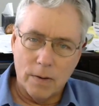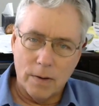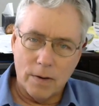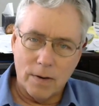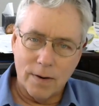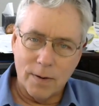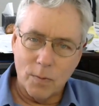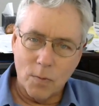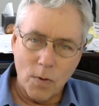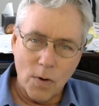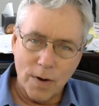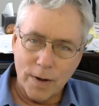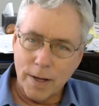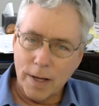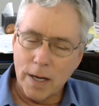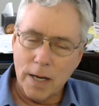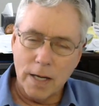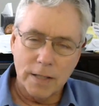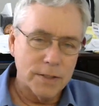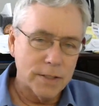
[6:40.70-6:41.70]

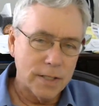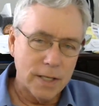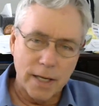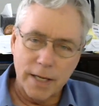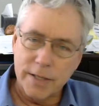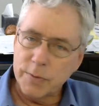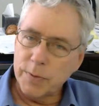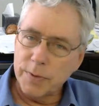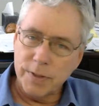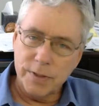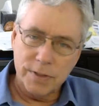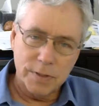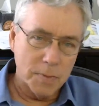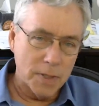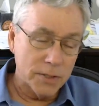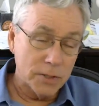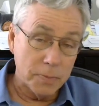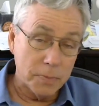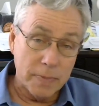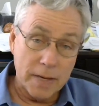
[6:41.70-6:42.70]
walking on stage with as
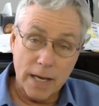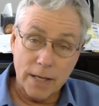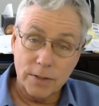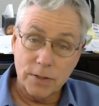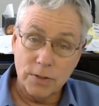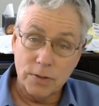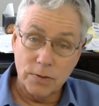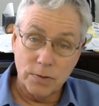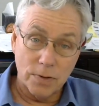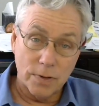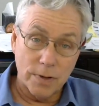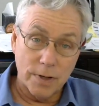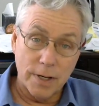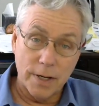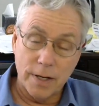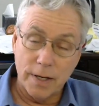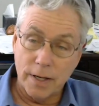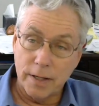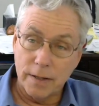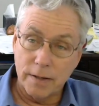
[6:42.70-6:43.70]
much
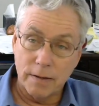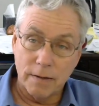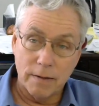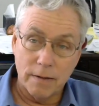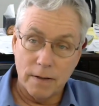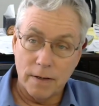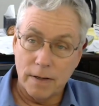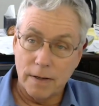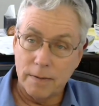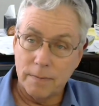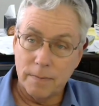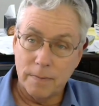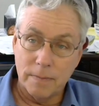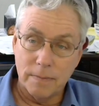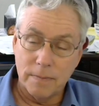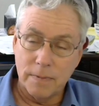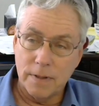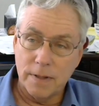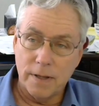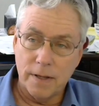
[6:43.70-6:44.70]
backstory and
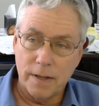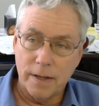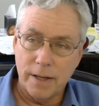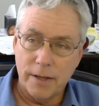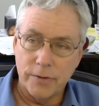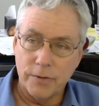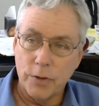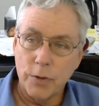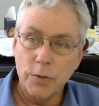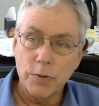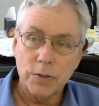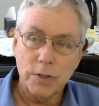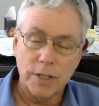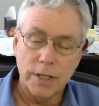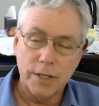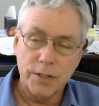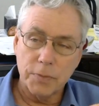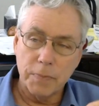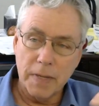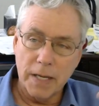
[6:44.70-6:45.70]

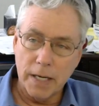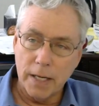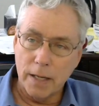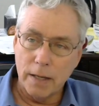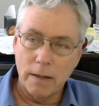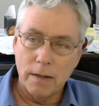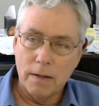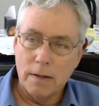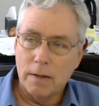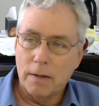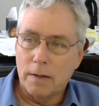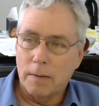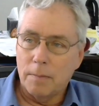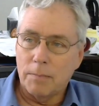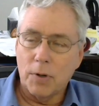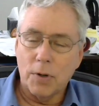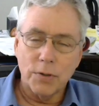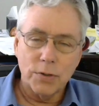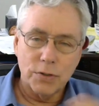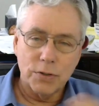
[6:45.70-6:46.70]
usually as many
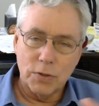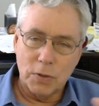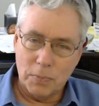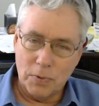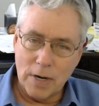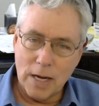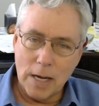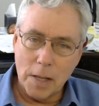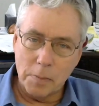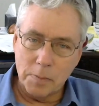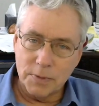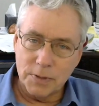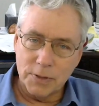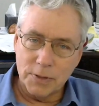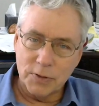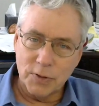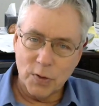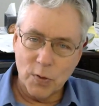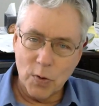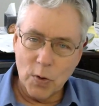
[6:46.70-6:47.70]
personal problems
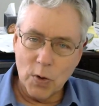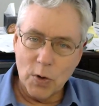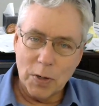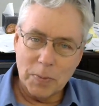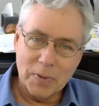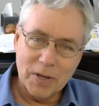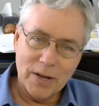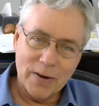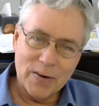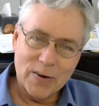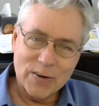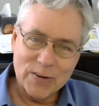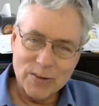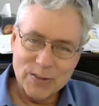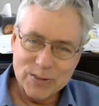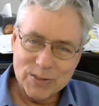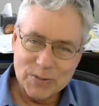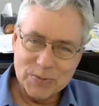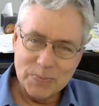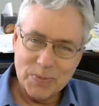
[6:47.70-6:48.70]
as the grown-up
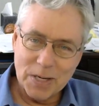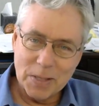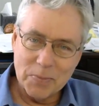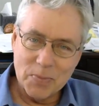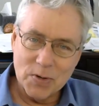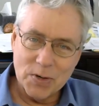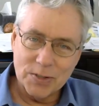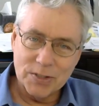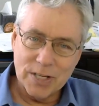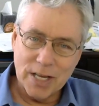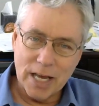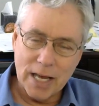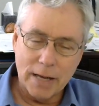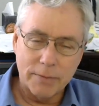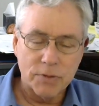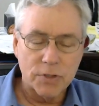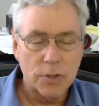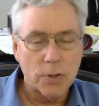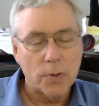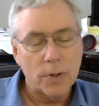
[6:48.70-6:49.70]
characters in my books
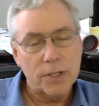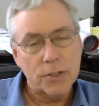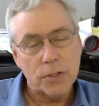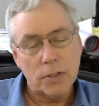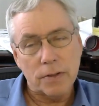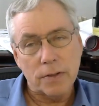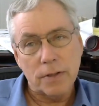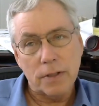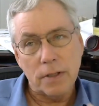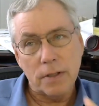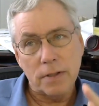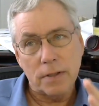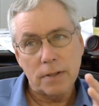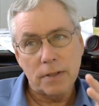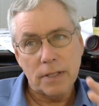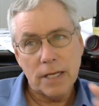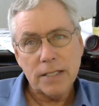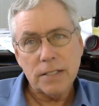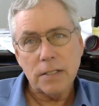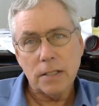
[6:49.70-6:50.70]
have. So it's
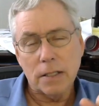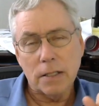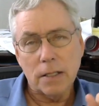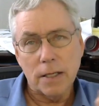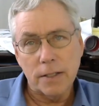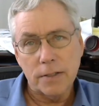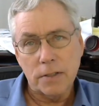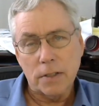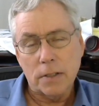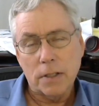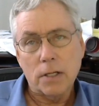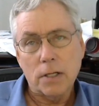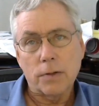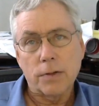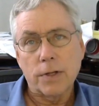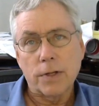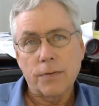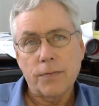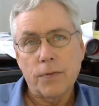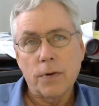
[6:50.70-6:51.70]
a little
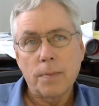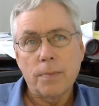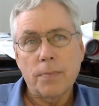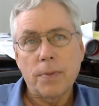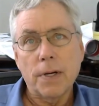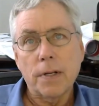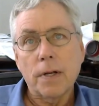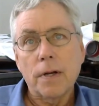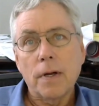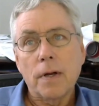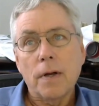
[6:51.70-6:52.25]
different, but